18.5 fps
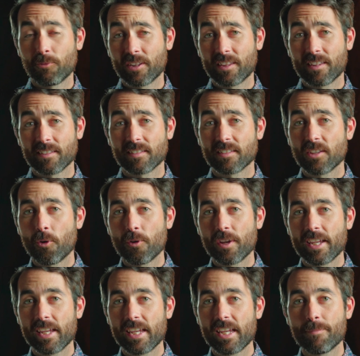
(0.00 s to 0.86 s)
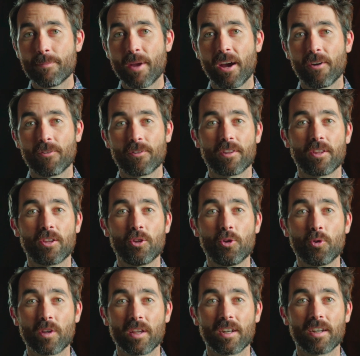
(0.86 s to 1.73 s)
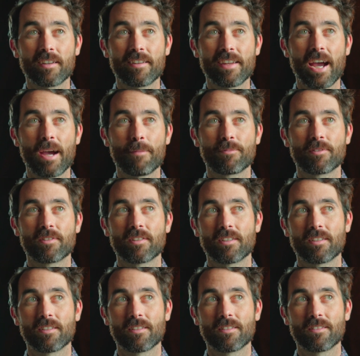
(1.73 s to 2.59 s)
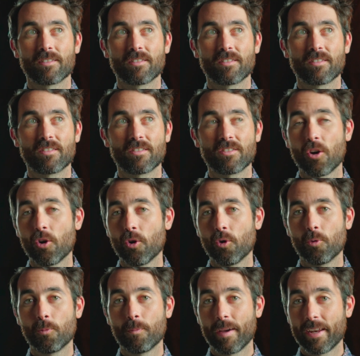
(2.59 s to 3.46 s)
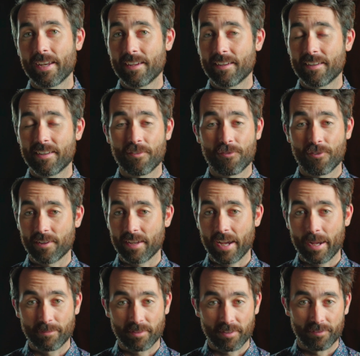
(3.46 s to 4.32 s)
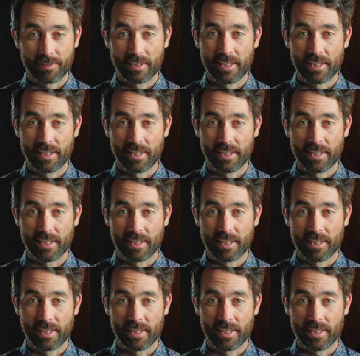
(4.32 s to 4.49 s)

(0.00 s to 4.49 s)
with the Sony E-mount, you can adapt so many different types of